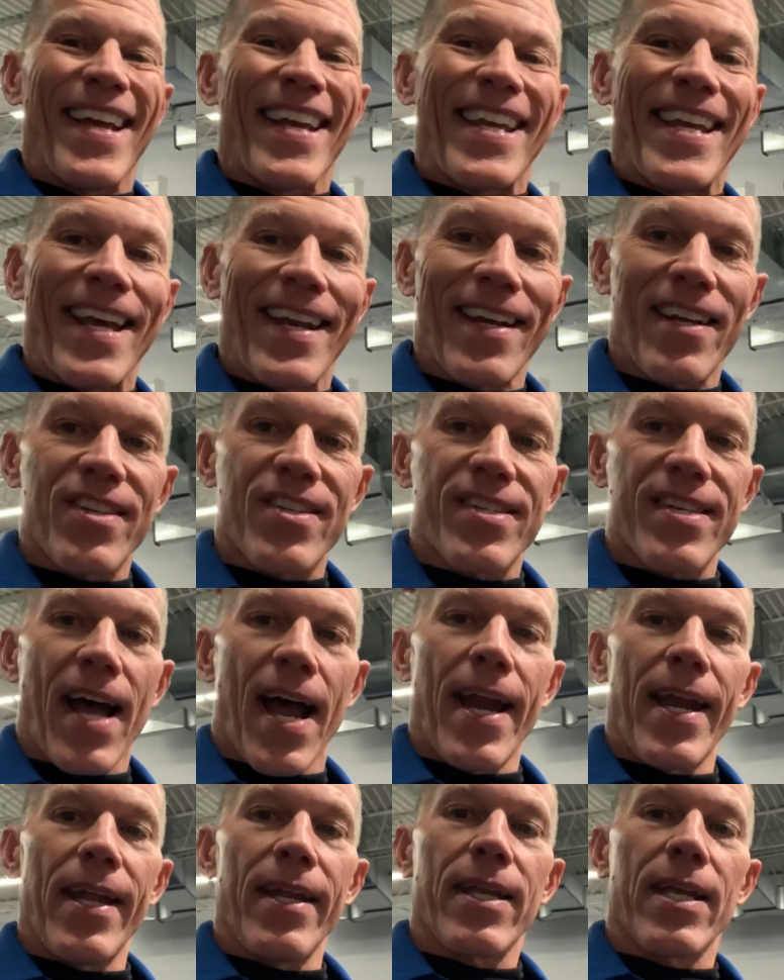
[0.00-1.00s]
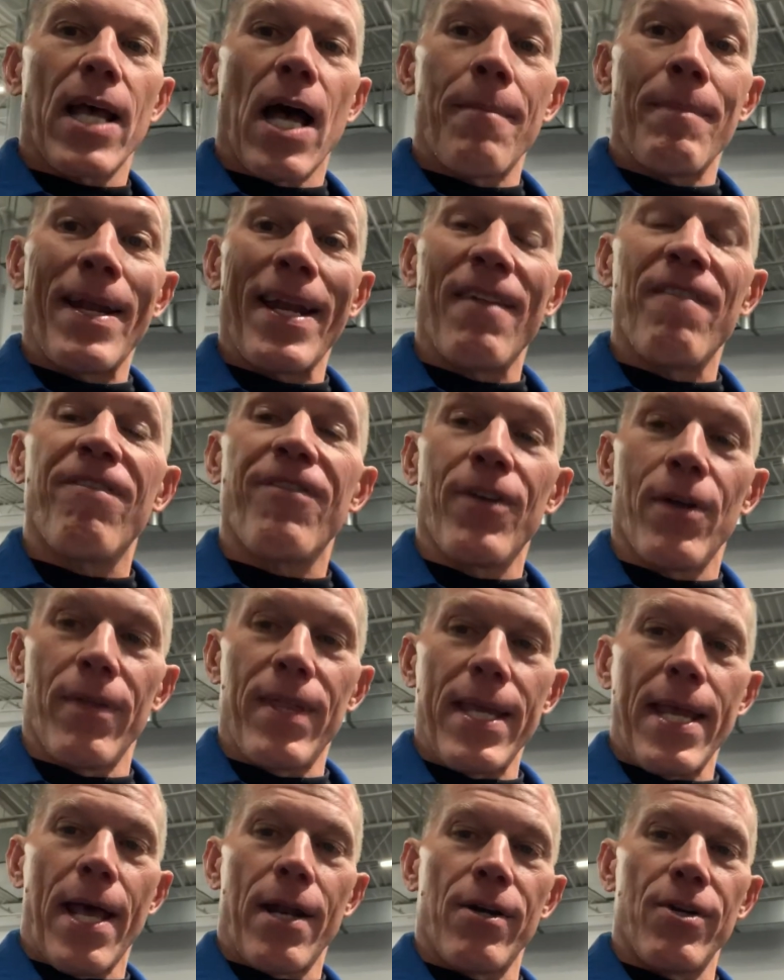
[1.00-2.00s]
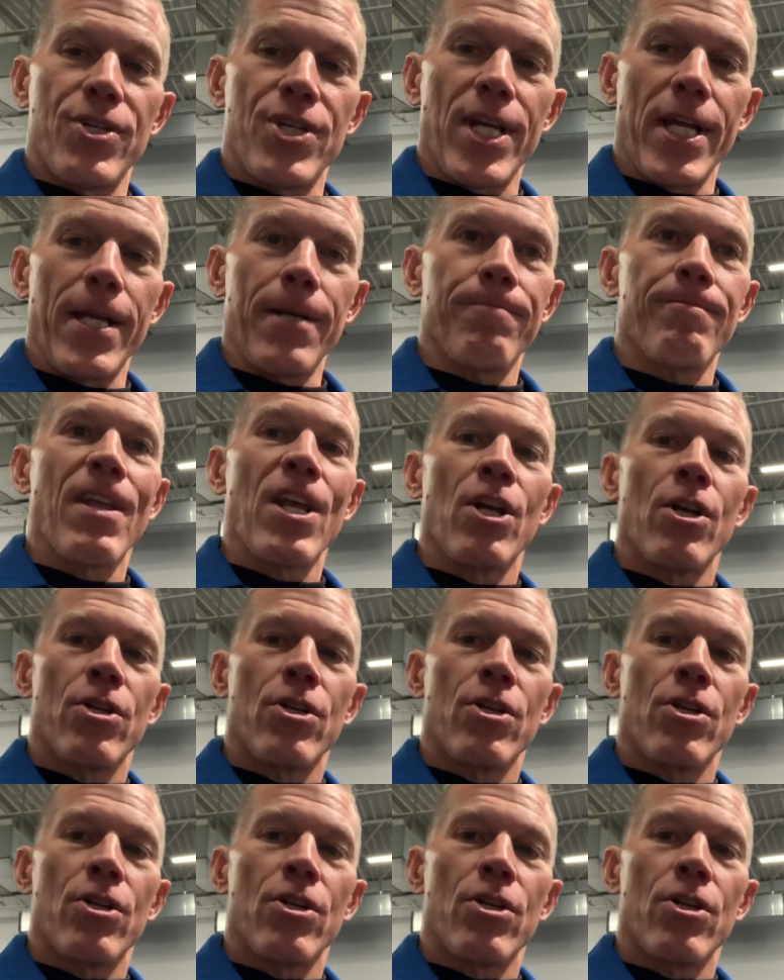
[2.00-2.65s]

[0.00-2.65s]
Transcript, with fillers: Get excited, come in and feel the energy.